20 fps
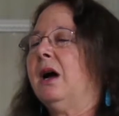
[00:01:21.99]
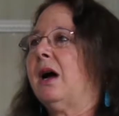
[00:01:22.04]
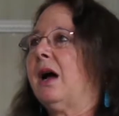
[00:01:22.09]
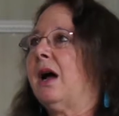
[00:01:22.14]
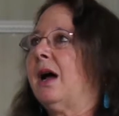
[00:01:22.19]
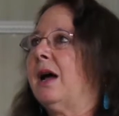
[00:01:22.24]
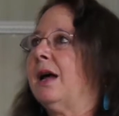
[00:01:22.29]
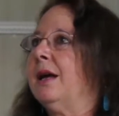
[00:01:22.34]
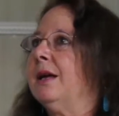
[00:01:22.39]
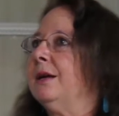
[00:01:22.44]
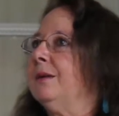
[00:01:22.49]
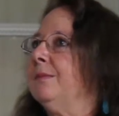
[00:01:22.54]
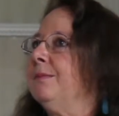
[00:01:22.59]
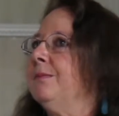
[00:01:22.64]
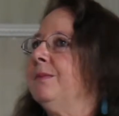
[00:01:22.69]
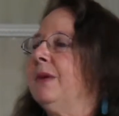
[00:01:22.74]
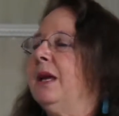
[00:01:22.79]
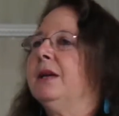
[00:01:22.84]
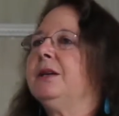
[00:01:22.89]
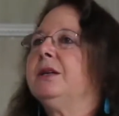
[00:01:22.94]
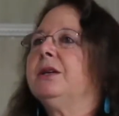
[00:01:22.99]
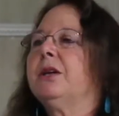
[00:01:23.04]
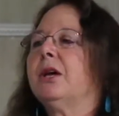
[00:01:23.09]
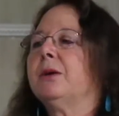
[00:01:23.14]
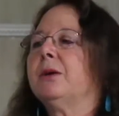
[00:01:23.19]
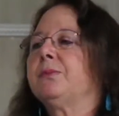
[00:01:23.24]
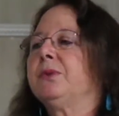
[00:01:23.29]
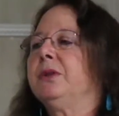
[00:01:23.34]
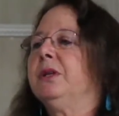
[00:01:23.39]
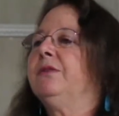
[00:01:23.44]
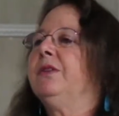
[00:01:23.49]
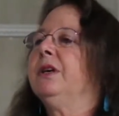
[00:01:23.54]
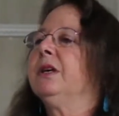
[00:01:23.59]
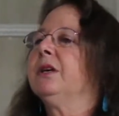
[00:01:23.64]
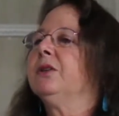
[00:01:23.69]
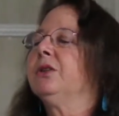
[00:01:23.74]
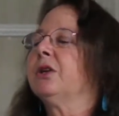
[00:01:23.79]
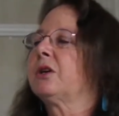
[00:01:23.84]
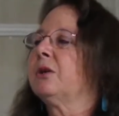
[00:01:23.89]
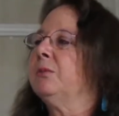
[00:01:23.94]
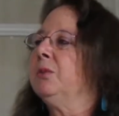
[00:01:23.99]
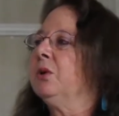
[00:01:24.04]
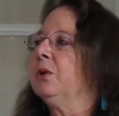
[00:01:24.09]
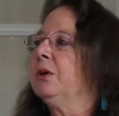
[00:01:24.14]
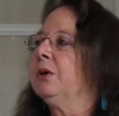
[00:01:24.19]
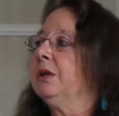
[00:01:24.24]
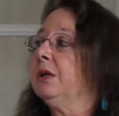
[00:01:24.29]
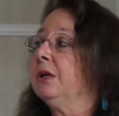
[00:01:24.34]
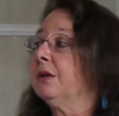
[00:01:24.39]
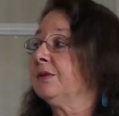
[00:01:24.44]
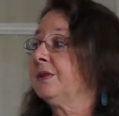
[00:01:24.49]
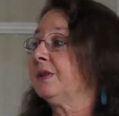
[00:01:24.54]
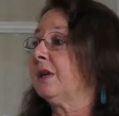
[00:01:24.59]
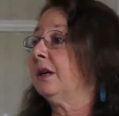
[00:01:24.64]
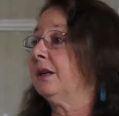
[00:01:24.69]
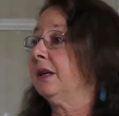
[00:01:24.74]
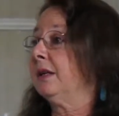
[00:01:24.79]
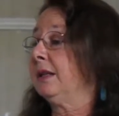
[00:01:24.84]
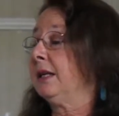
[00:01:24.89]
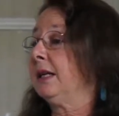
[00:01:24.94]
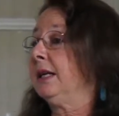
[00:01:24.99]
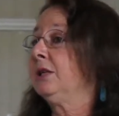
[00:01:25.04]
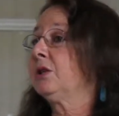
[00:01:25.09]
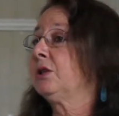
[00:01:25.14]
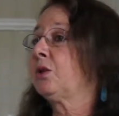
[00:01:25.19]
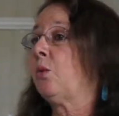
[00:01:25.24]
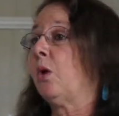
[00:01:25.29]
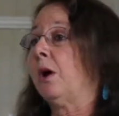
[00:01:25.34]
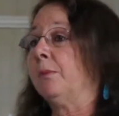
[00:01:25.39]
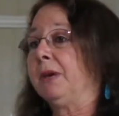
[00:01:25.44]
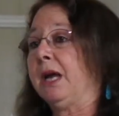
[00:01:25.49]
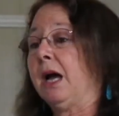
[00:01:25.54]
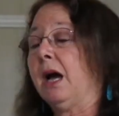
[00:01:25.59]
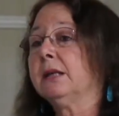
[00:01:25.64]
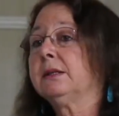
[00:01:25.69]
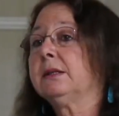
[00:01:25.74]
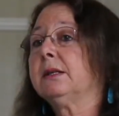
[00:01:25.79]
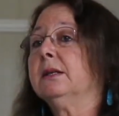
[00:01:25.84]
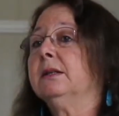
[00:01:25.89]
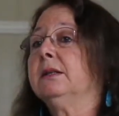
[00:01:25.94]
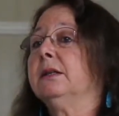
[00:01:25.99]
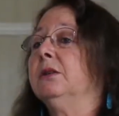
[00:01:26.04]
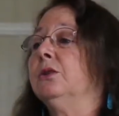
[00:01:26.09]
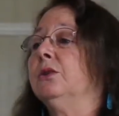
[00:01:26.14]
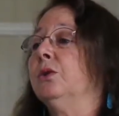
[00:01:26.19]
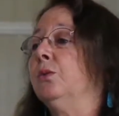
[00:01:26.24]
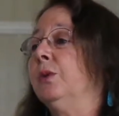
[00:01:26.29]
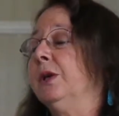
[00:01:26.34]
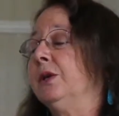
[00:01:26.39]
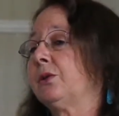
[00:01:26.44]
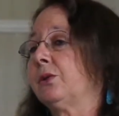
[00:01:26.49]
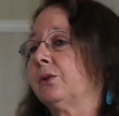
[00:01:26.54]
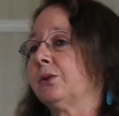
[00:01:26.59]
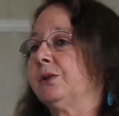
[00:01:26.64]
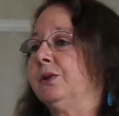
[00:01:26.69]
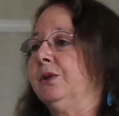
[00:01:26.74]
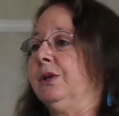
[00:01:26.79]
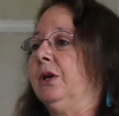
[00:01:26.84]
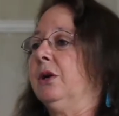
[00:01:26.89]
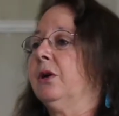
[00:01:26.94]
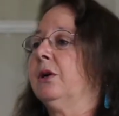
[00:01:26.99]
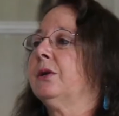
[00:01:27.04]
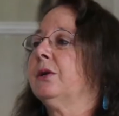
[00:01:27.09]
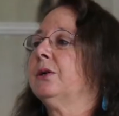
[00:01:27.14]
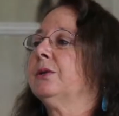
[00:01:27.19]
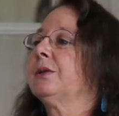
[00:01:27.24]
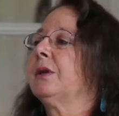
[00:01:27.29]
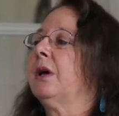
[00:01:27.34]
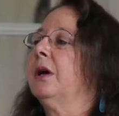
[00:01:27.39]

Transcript: I ended up living in the community of San Andres Guamiata in the Huichol Sierras.